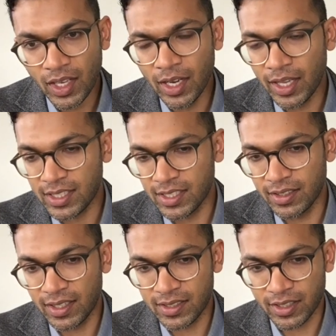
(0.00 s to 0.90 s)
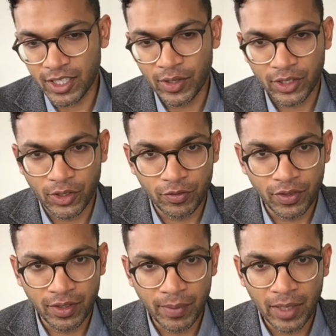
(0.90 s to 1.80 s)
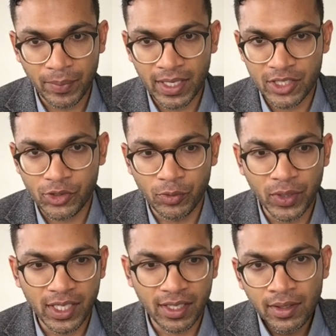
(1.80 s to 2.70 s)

Uh, that's, a, that's a Q R code for the Mallampati score on Wiki.